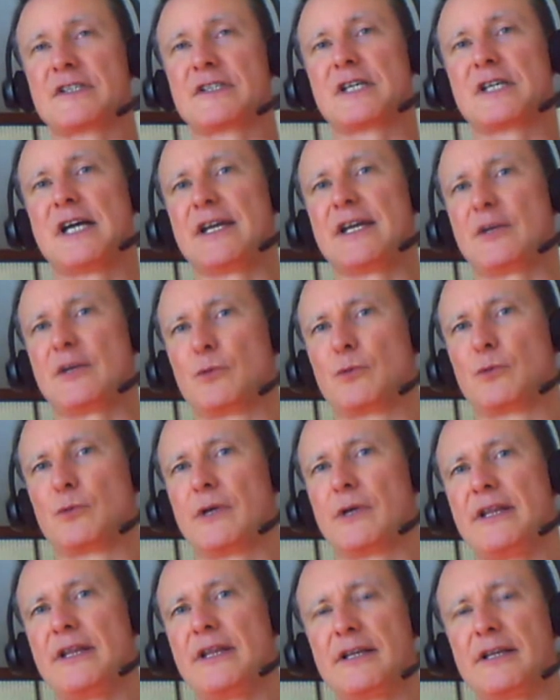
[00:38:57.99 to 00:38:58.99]
this kind of
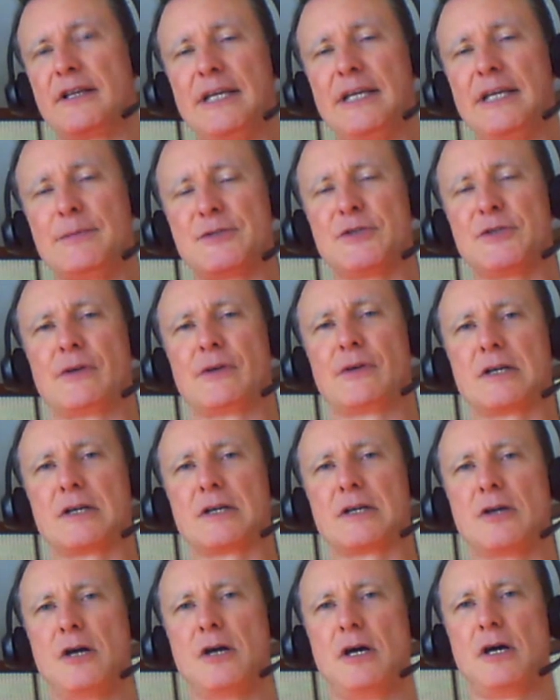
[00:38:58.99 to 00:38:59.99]
breathing keeps you very
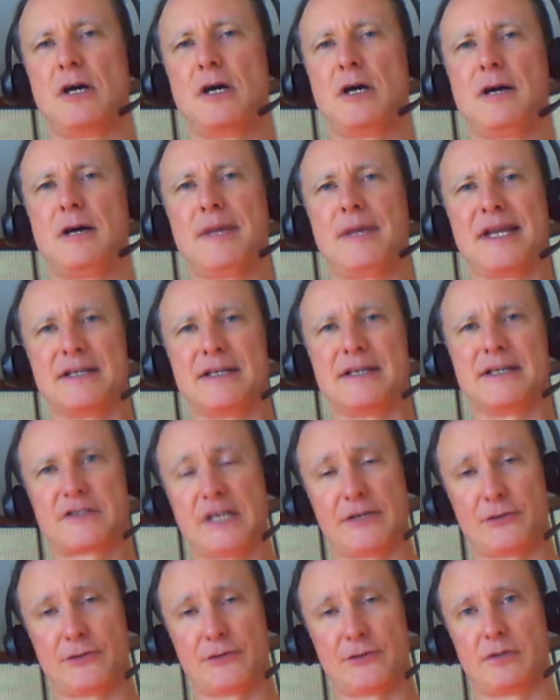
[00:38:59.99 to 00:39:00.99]
calm and
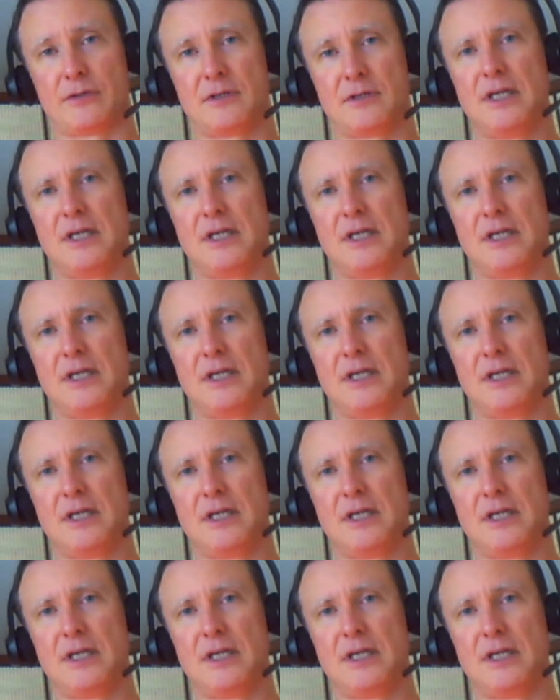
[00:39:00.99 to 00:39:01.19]
centered.